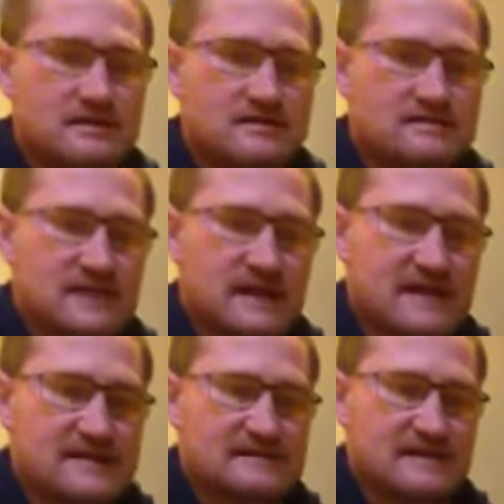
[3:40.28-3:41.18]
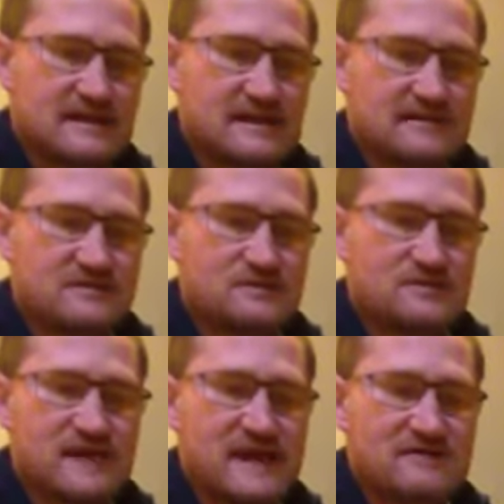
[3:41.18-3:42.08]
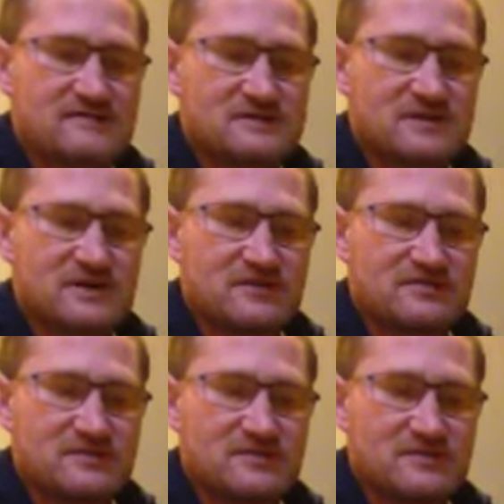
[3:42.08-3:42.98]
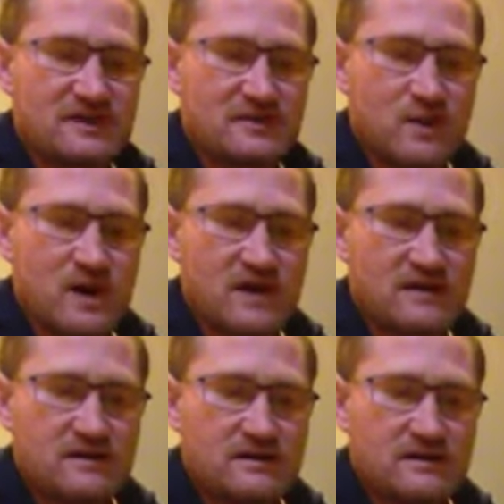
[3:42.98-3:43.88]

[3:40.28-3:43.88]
So that's 2,931